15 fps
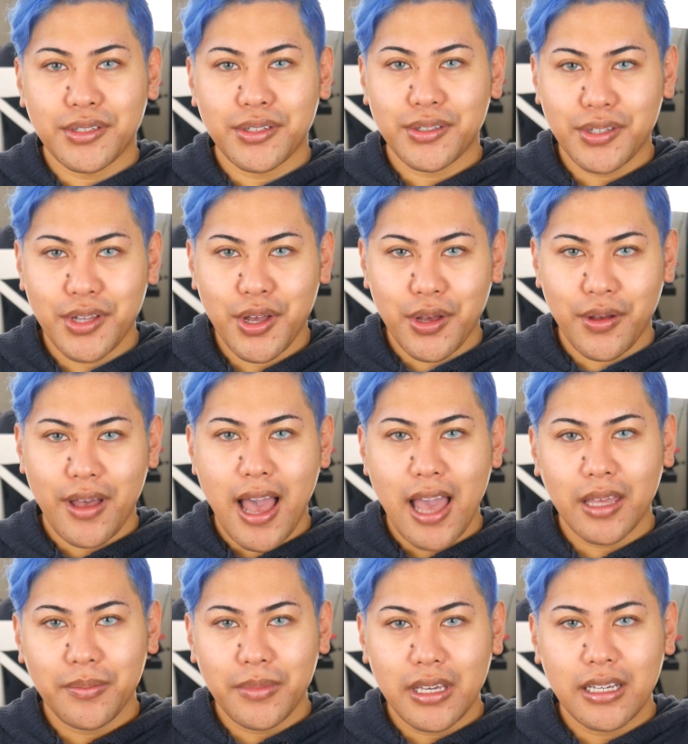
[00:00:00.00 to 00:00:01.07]
so,
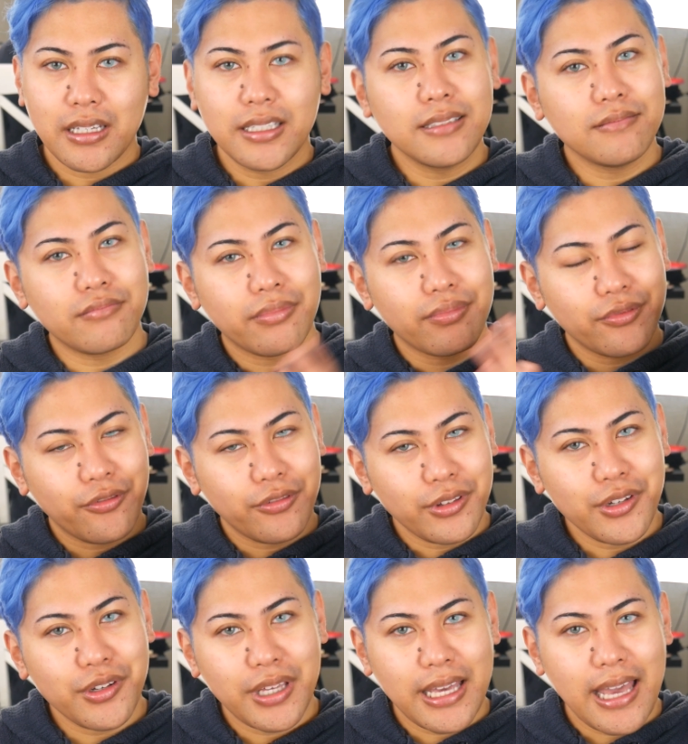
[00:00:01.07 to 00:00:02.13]
I mean,
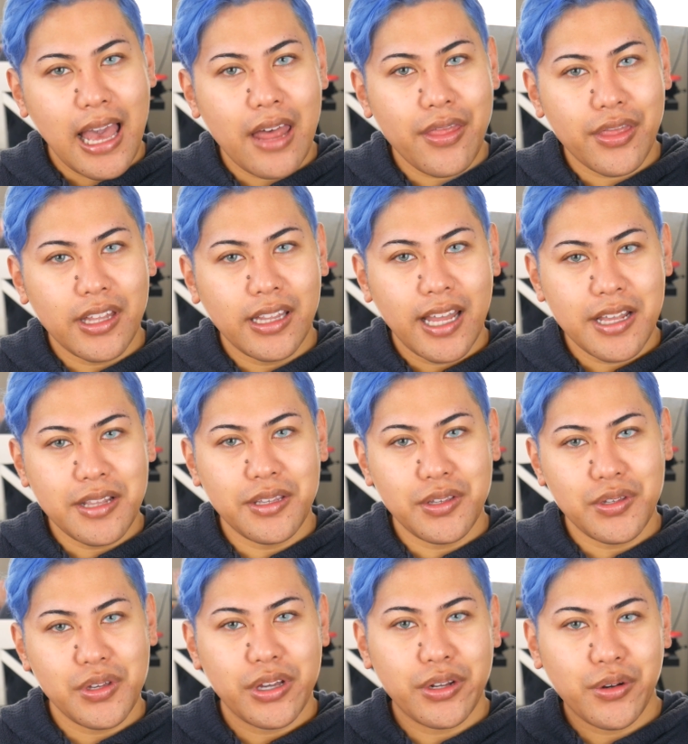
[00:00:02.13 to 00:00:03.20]
looking at the
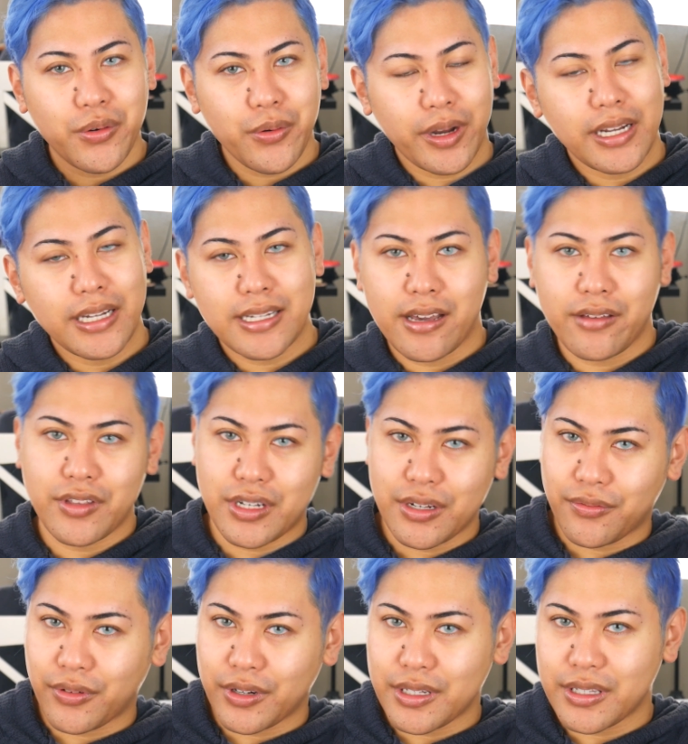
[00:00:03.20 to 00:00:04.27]
lenses, you can already tell the
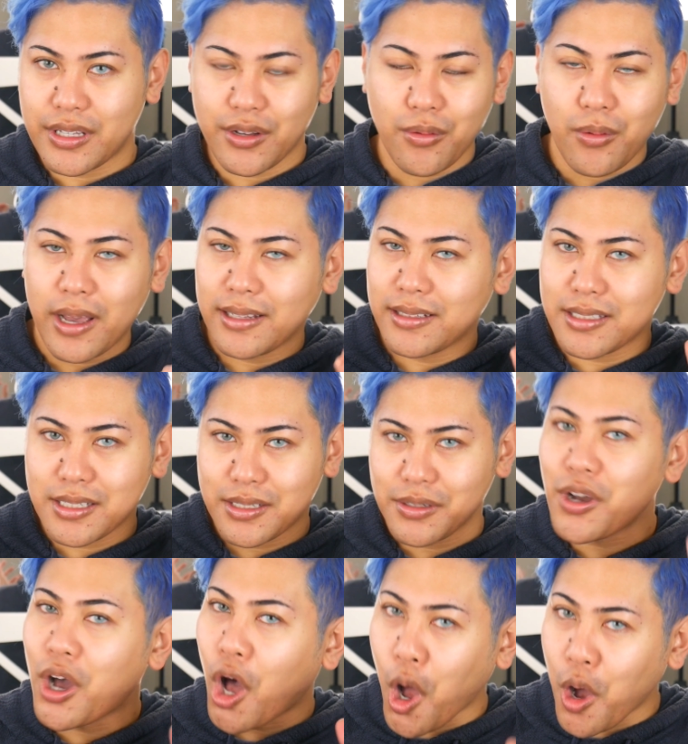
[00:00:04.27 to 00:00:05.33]
difference. They're quite
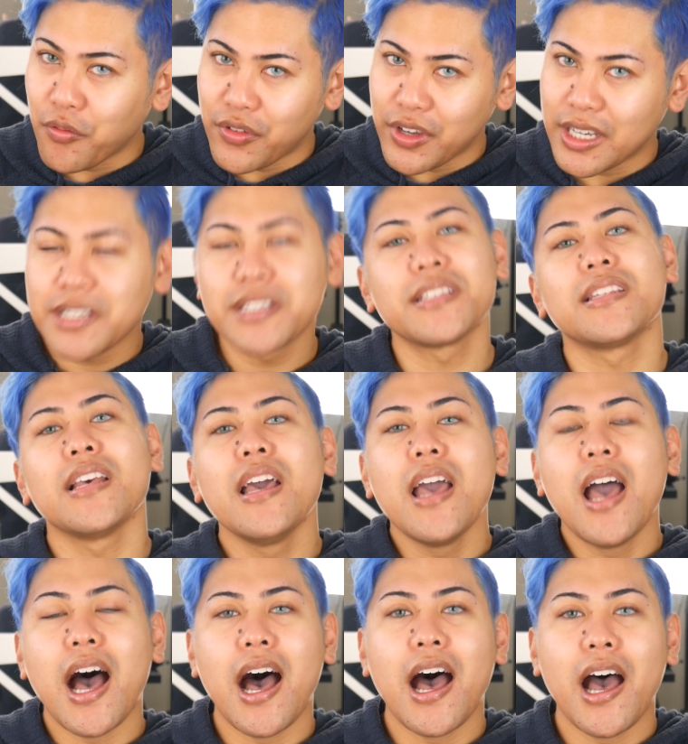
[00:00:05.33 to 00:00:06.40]
obvious.
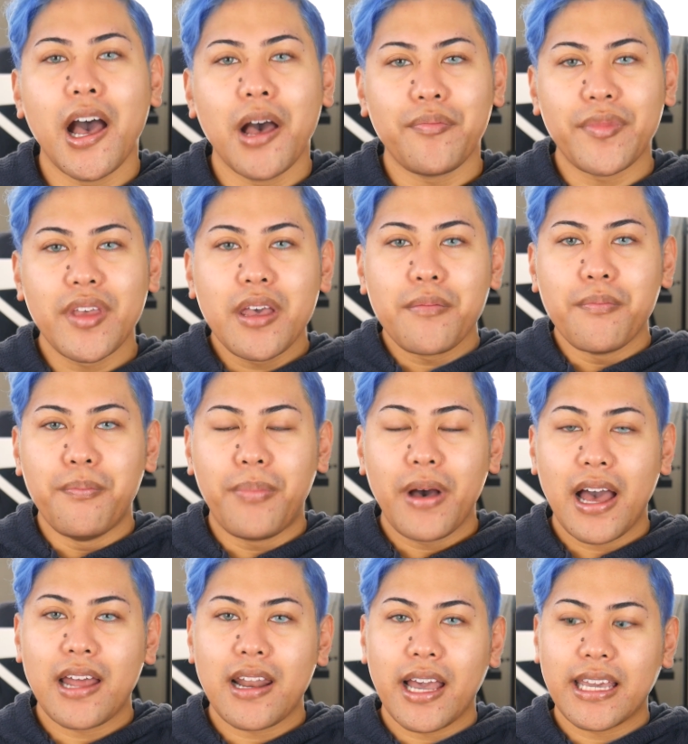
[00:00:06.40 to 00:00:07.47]
But
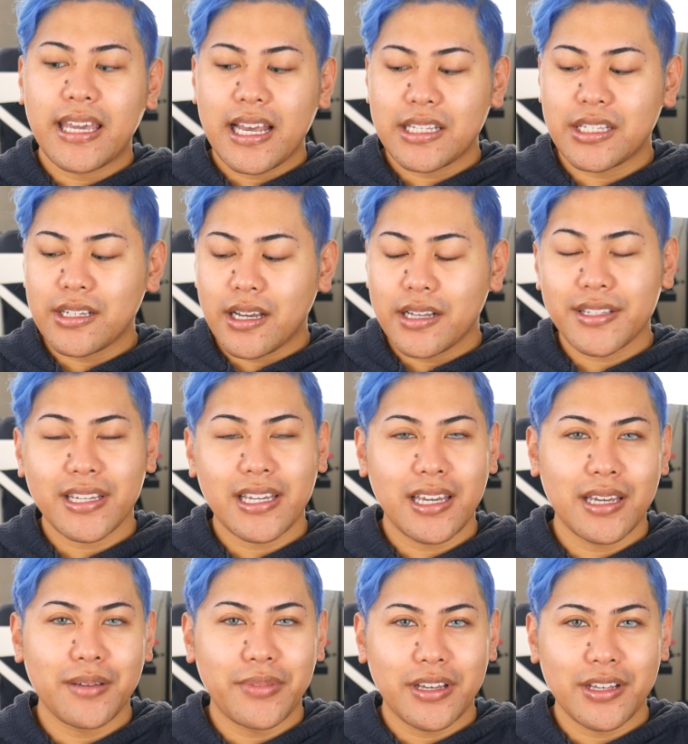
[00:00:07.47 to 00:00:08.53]
I guess you guys are
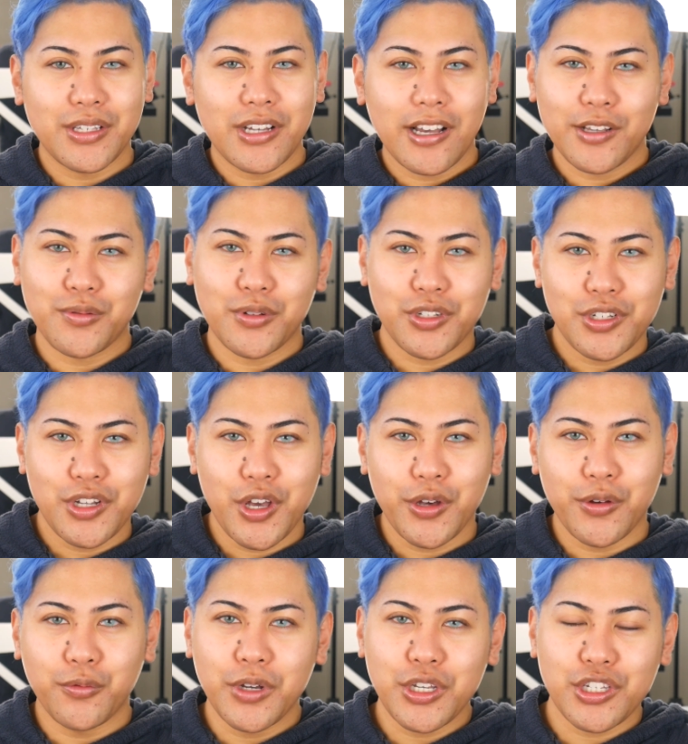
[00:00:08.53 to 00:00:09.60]
here because you guys want to
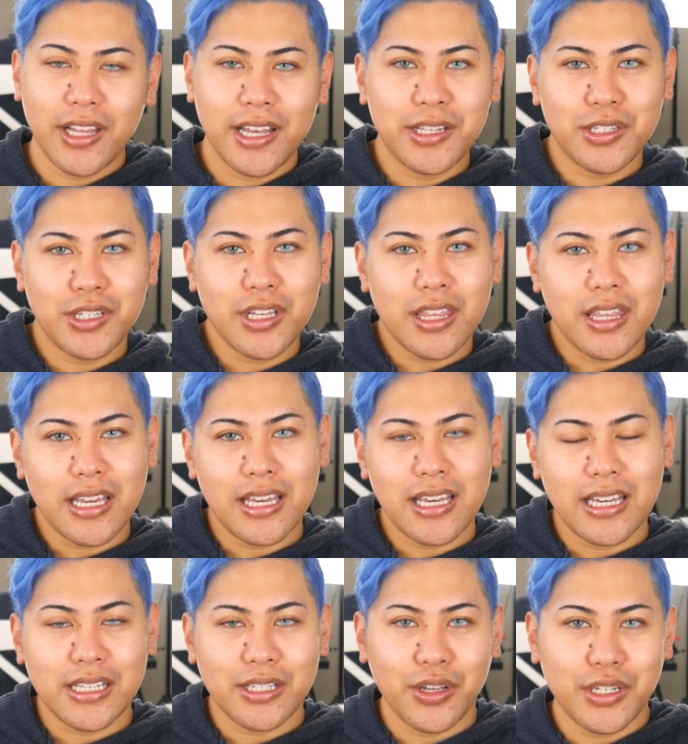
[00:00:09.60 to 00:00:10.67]
know which lens do you
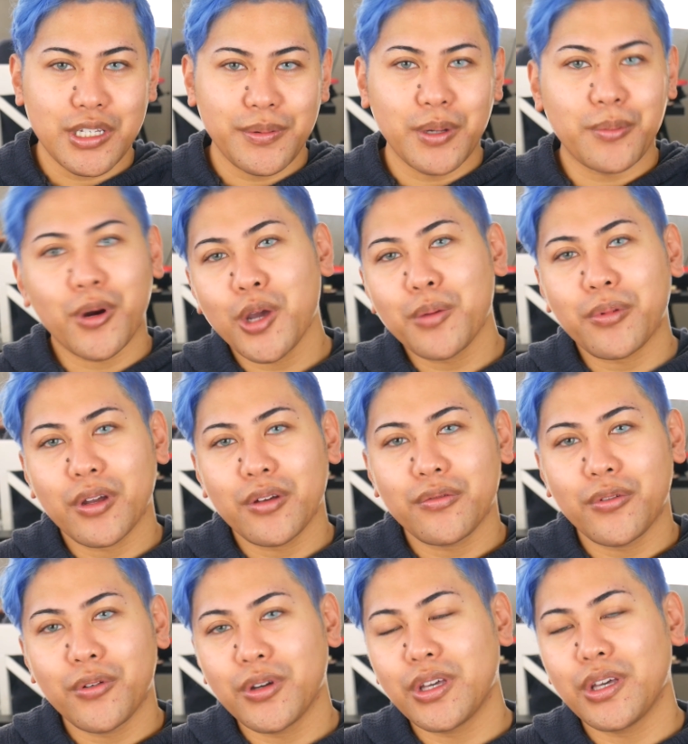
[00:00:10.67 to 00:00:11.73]
think is going to be appropriate
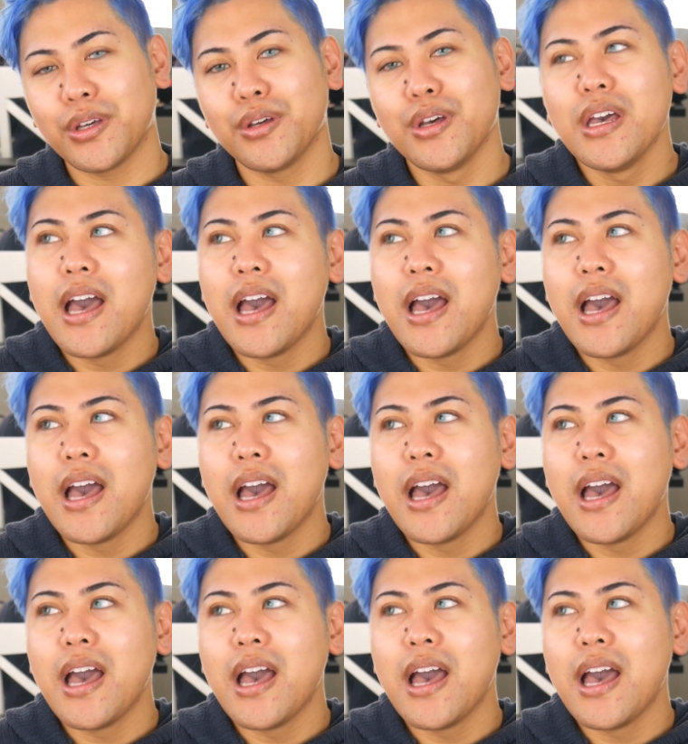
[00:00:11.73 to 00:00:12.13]
for you,